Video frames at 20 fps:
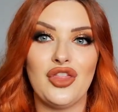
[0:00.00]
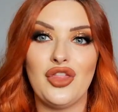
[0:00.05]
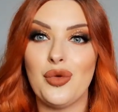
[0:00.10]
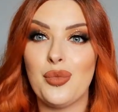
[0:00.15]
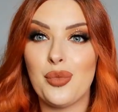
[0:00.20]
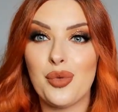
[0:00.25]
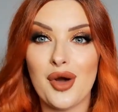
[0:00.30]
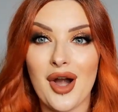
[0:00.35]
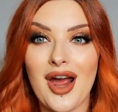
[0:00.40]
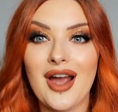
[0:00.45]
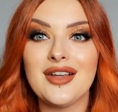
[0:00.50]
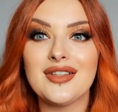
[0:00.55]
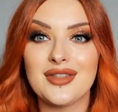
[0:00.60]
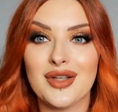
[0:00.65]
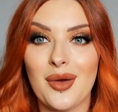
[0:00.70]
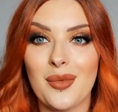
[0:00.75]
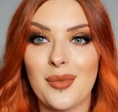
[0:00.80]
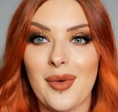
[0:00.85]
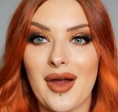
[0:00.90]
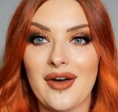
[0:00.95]
the price
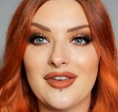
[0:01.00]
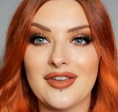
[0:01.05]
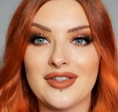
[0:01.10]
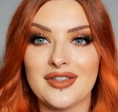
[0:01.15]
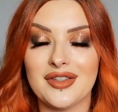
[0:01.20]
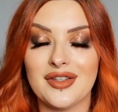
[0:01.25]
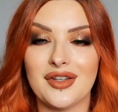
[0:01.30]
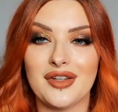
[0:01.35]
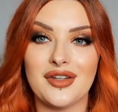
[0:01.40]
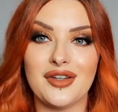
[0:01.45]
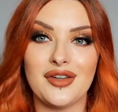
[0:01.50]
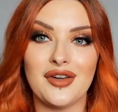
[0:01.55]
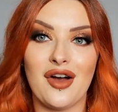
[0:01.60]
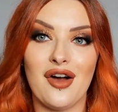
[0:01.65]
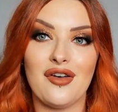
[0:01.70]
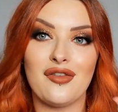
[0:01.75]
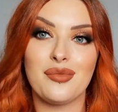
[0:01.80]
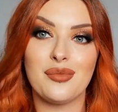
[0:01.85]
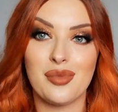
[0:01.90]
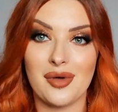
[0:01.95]
comparison
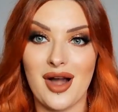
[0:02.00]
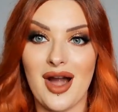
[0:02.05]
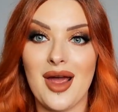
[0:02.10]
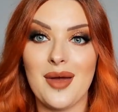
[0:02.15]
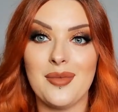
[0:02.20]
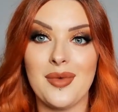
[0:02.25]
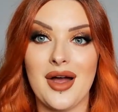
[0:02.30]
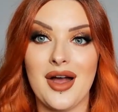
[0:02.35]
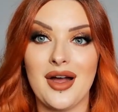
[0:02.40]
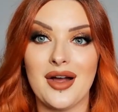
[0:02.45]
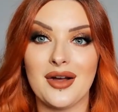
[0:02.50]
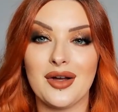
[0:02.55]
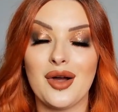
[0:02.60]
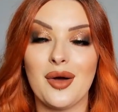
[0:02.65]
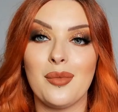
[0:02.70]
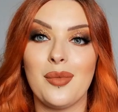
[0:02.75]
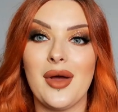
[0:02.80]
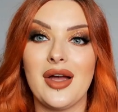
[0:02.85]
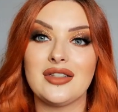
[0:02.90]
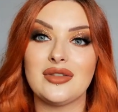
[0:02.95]
of Primark
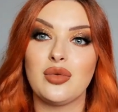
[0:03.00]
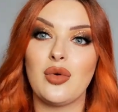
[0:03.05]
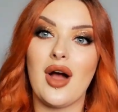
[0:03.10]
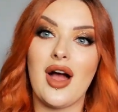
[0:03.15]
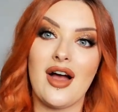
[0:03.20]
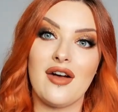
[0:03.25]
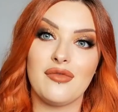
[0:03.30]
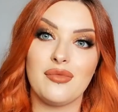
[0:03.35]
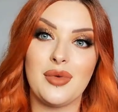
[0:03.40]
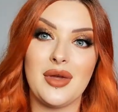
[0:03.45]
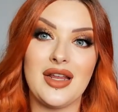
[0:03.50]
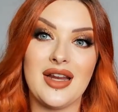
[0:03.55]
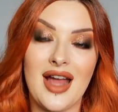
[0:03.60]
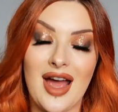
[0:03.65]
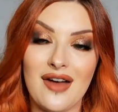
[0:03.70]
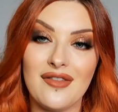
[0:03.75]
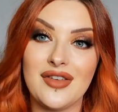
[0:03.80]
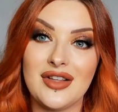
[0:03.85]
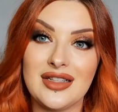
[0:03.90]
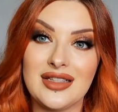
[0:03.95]
compared to what I have been
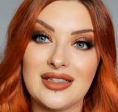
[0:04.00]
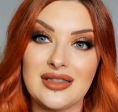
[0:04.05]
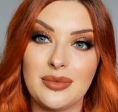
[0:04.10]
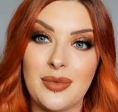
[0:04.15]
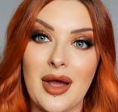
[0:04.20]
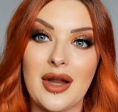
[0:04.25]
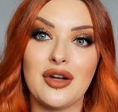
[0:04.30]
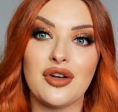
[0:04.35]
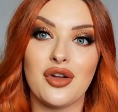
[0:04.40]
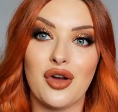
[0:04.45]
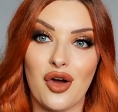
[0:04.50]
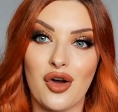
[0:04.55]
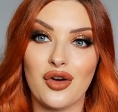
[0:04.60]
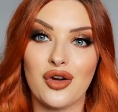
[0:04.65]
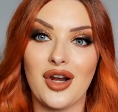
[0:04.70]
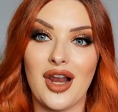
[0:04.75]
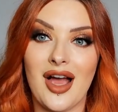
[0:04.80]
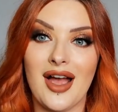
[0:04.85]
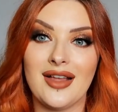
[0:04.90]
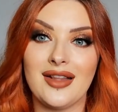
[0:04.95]
having to spend
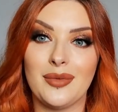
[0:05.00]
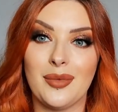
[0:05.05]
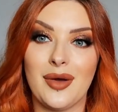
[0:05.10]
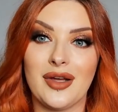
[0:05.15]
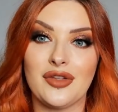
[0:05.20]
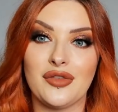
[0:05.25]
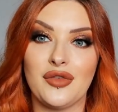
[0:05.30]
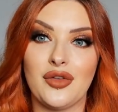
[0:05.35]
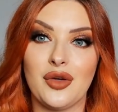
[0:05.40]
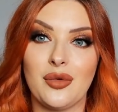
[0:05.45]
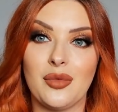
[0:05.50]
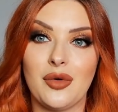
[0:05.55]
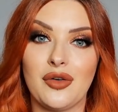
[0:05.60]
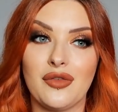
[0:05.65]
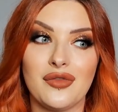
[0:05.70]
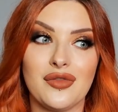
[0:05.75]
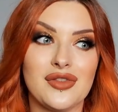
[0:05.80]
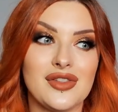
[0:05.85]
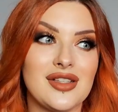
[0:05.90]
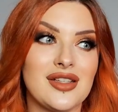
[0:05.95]
online the past few
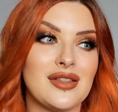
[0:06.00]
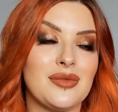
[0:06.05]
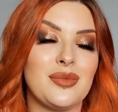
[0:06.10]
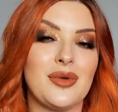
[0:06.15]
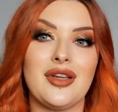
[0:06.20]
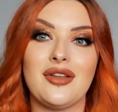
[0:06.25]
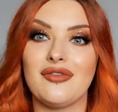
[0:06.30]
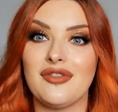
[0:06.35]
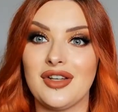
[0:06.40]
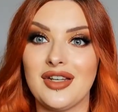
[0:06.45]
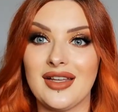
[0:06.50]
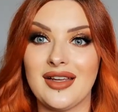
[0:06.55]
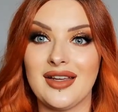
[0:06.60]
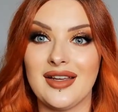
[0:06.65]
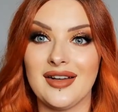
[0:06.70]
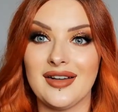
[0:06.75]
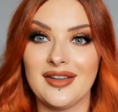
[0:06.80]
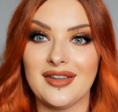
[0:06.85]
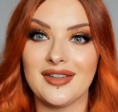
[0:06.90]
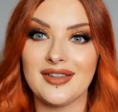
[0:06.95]
months has been
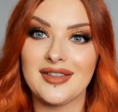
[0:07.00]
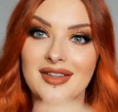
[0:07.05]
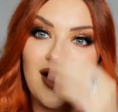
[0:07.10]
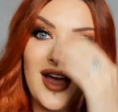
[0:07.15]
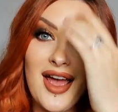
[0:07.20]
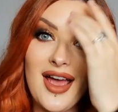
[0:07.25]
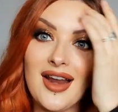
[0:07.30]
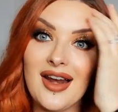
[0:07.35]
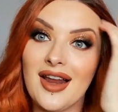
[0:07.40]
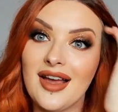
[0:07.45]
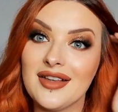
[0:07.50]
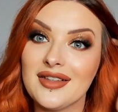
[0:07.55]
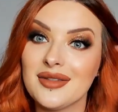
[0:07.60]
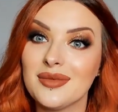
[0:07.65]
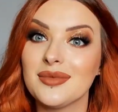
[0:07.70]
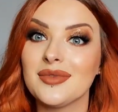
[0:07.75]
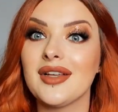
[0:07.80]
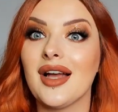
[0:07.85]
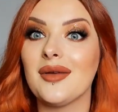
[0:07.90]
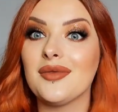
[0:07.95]
ridiculous. Like
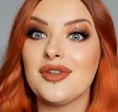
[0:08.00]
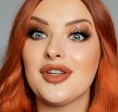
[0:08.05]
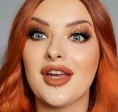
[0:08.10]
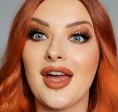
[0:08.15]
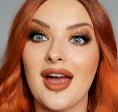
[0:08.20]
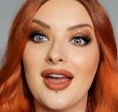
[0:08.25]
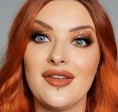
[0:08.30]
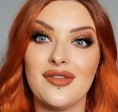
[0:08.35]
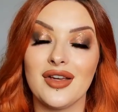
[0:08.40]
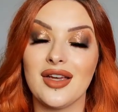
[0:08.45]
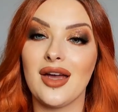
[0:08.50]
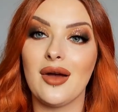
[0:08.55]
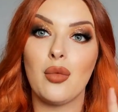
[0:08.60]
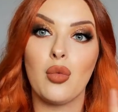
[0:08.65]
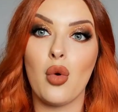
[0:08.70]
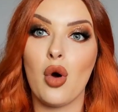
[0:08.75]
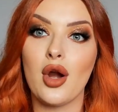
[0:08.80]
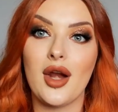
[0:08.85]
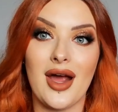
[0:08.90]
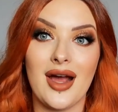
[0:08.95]
sometimes you can't even
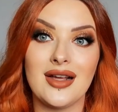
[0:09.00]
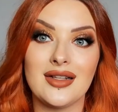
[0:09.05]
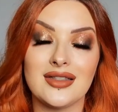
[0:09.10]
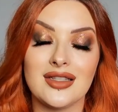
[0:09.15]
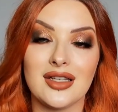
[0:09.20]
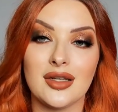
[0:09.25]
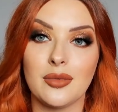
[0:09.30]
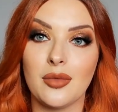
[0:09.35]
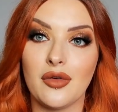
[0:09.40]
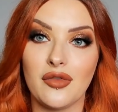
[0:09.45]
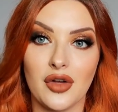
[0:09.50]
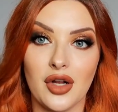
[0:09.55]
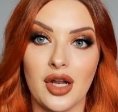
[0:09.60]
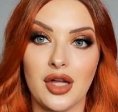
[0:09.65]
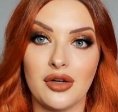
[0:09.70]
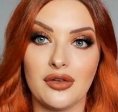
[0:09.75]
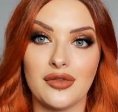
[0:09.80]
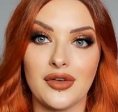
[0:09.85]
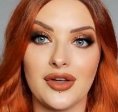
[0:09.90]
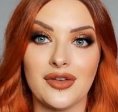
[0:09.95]
get one item of
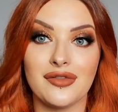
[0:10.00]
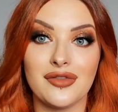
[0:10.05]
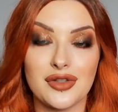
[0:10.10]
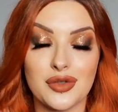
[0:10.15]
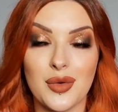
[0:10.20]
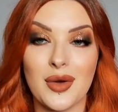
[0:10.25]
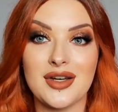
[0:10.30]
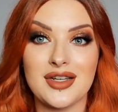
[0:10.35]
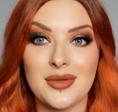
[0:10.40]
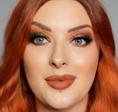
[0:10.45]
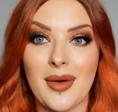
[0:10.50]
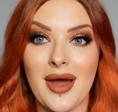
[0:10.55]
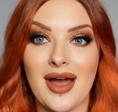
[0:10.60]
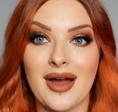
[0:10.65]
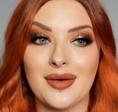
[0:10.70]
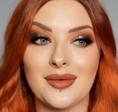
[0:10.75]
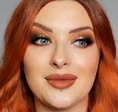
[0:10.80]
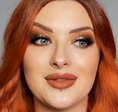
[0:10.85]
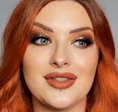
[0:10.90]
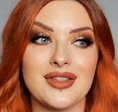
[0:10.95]
clothing for
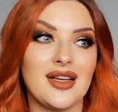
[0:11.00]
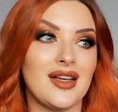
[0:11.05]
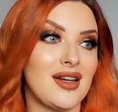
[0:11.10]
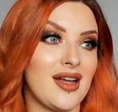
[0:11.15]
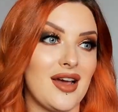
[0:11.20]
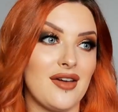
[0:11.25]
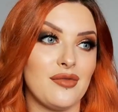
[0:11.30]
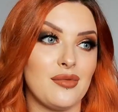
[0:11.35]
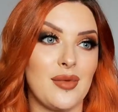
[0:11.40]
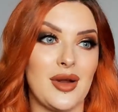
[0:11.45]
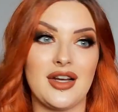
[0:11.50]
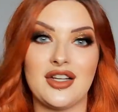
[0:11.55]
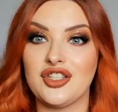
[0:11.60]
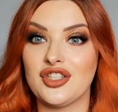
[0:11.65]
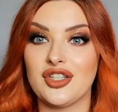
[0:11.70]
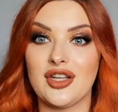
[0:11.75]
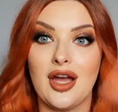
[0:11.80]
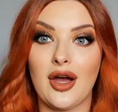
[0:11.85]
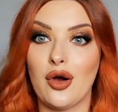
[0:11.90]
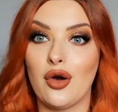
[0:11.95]
£20 and I've
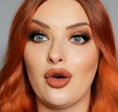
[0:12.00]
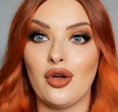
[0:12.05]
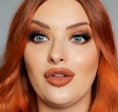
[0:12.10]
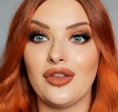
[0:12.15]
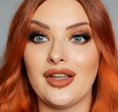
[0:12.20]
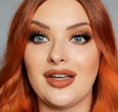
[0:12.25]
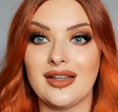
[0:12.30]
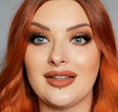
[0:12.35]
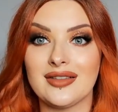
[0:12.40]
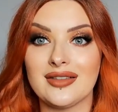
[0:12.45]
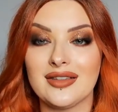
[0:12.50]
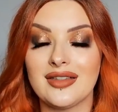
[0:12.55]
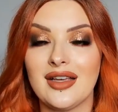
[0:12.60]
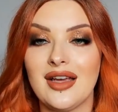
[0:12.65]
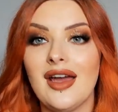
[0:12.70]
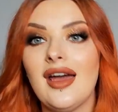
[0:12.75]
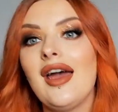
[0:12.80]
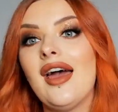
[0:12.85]
managed to get all this.